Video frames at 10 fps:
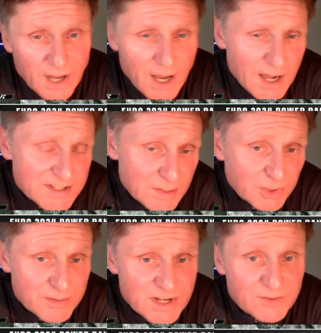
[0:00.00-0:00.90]
I
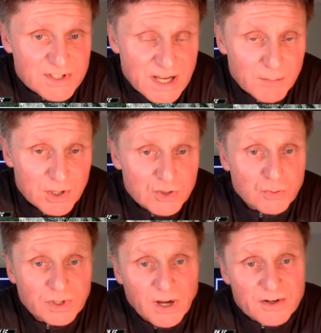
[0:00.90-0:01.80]
sometimes have the same issue
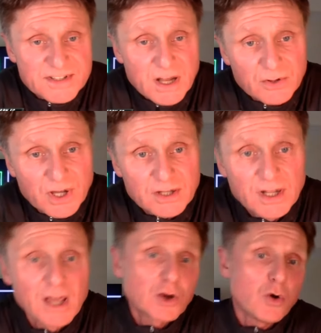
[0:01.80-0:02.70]
with Gareth Southgate
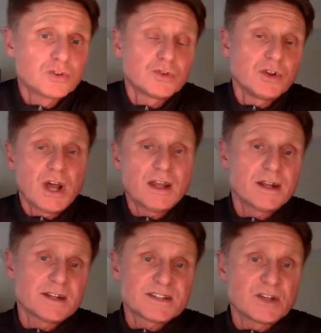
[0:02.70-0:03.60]
going to
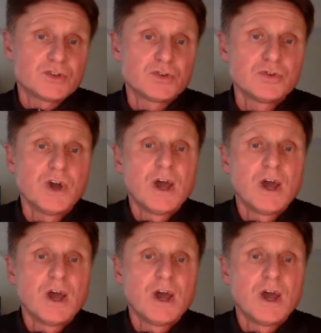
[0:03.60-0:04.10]
United as I do